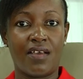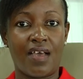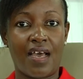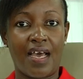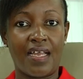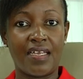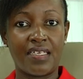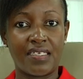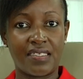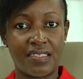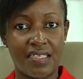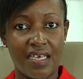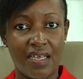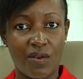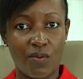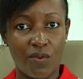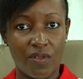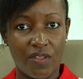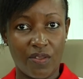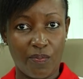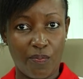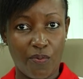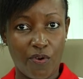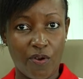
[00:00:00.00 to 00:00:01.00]
understand what
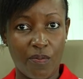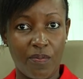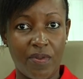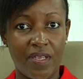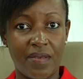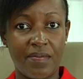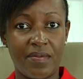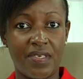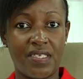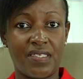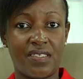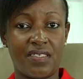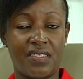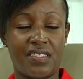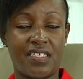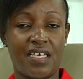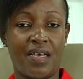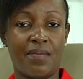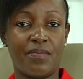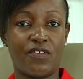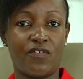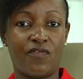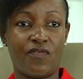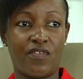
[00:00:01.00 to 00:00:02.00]
the problem is in
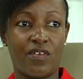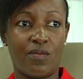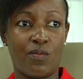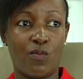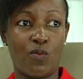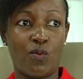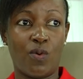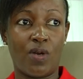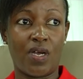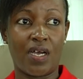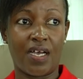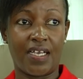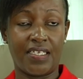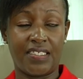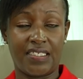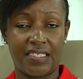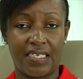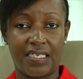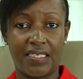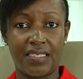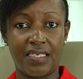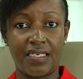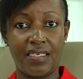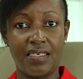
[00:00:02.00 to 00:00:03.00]
terms of the MOOC
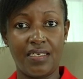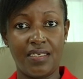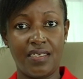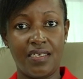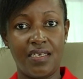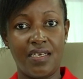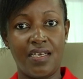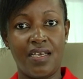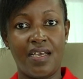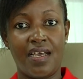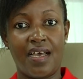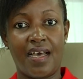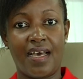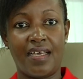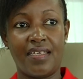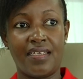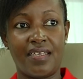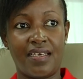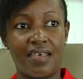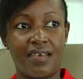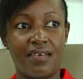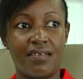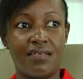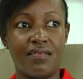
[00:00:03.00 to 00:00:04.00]
agenda, and
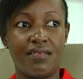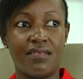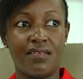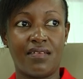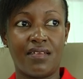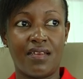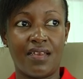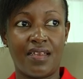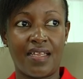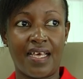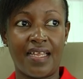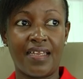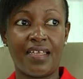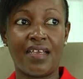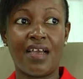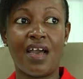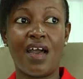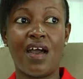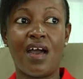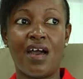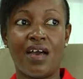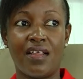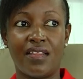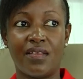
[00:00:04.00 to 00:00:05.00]
learning
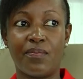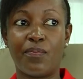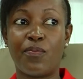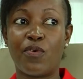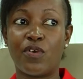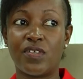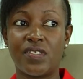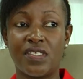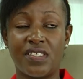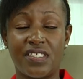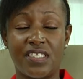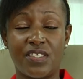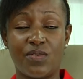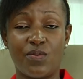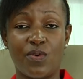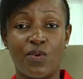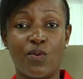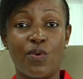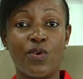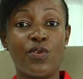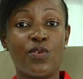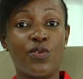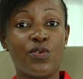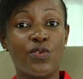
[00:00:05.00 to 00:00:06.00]
the processes we're
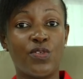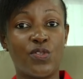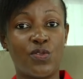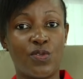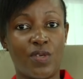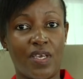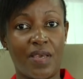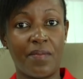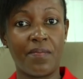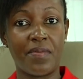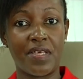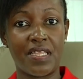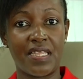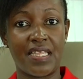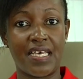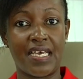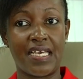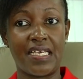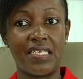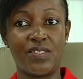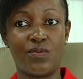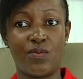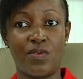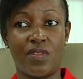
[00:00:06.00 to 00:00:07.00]
going to use to
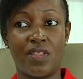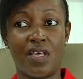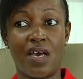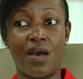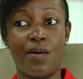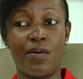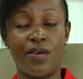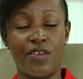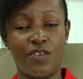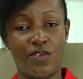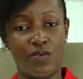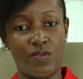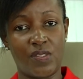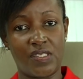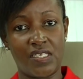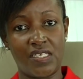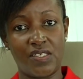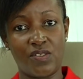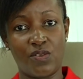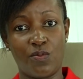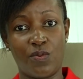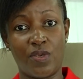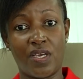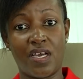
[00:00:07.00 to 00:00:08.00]
empathize with our users
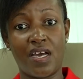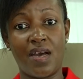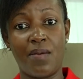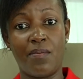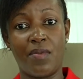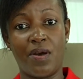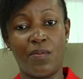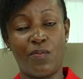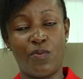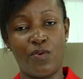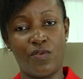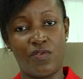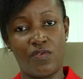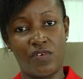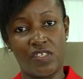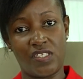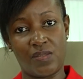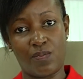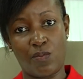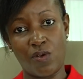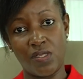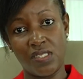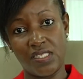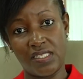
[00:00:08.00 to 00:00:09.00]
so we come up with
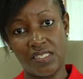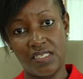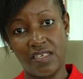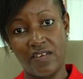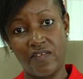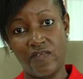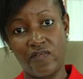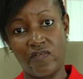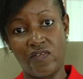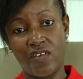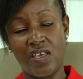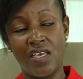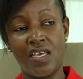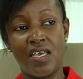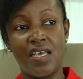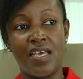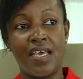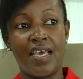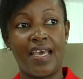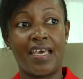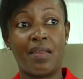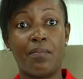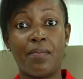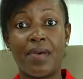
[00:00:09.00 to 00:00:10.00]
responsive
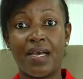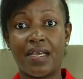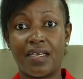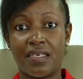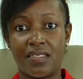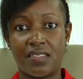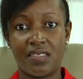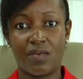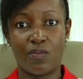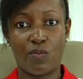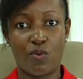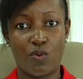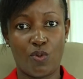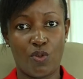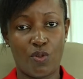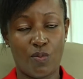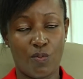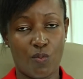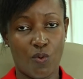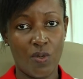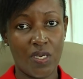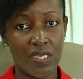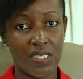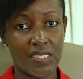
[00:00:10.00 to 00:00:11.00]
and marketable
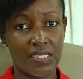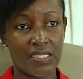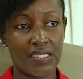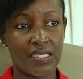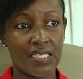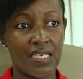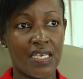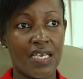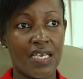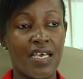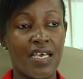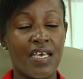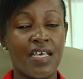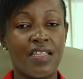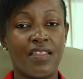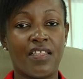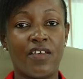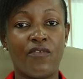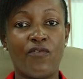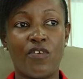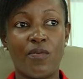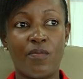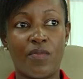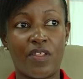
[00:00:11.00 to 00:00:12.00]
MOOCs. Then
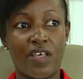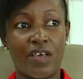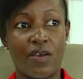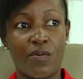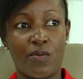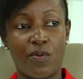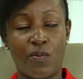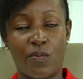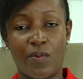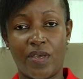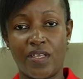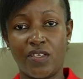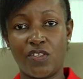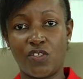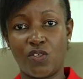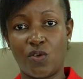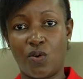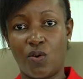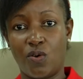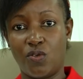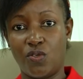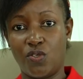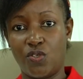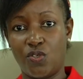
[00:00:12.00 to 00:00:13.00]
from there we went
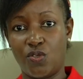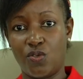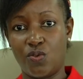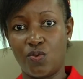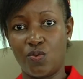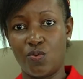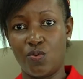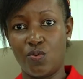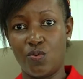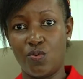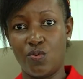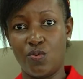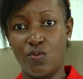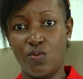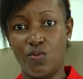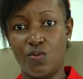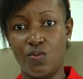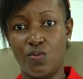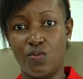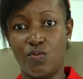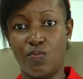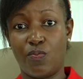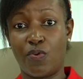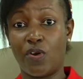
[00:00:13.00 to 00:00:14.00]
on
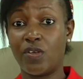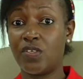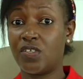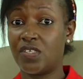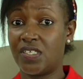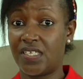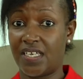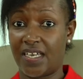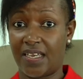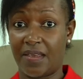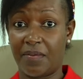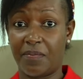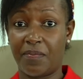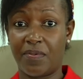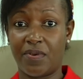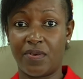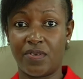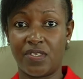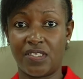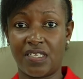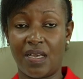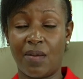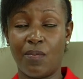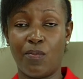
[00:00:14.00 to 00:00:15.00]
to prototype
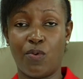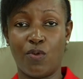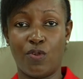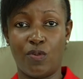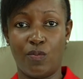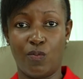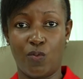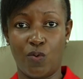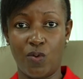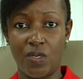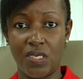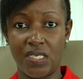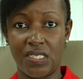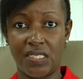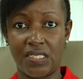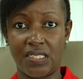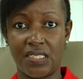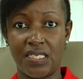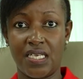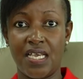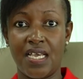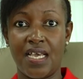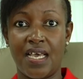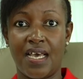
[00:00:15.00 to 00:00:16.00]
sample MOOCs,
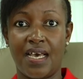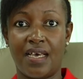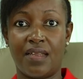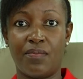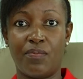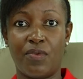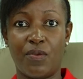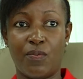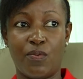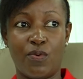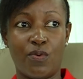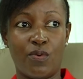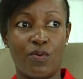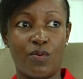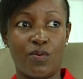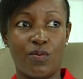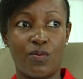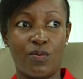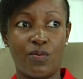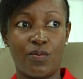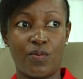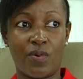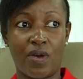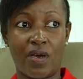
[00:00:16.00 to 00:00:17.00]
and
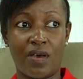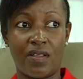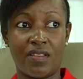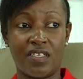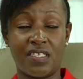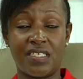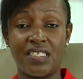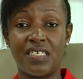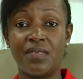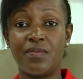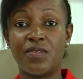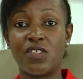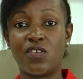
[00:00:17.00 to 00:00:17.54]
the teams